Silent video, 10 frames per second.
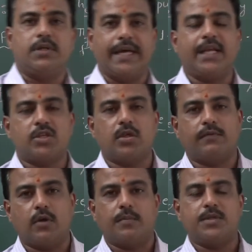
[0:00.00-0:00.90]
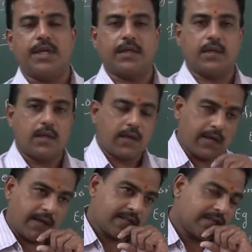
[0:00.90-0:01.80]
direction of the
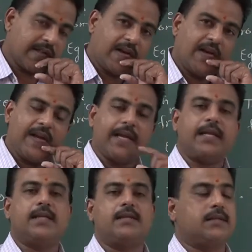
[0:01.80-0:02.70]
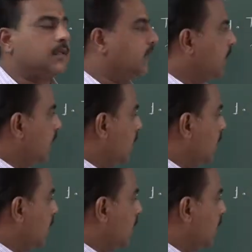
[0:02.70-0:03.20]
object, necessarily it is